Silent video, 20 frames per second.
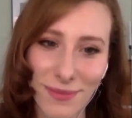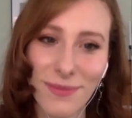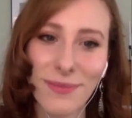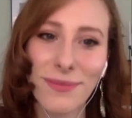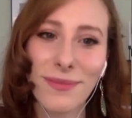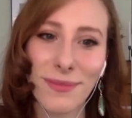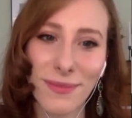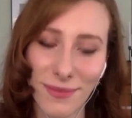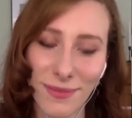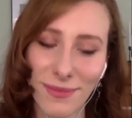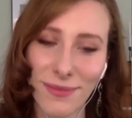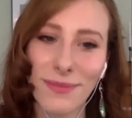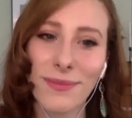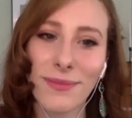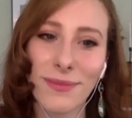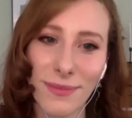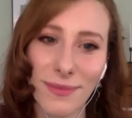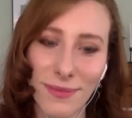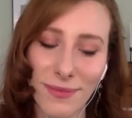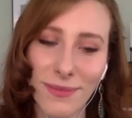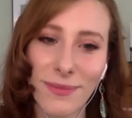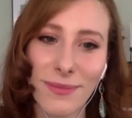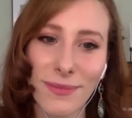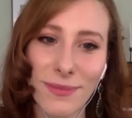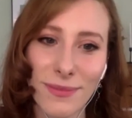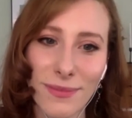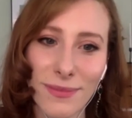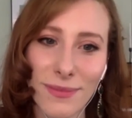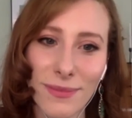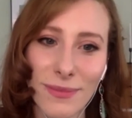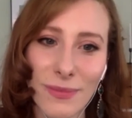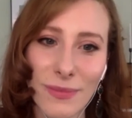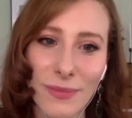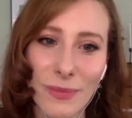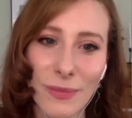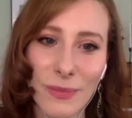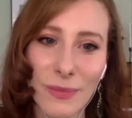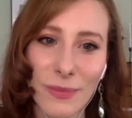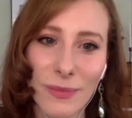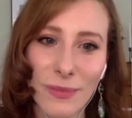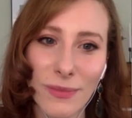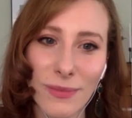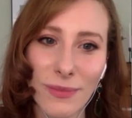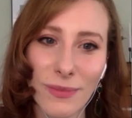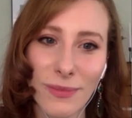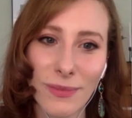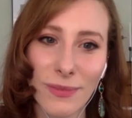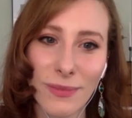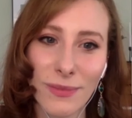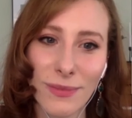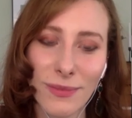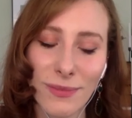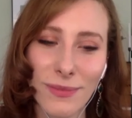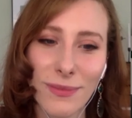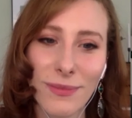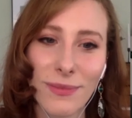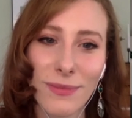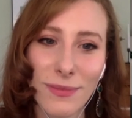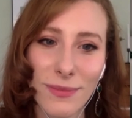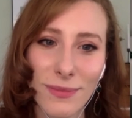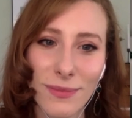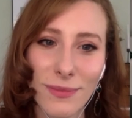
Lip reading: (not speaking)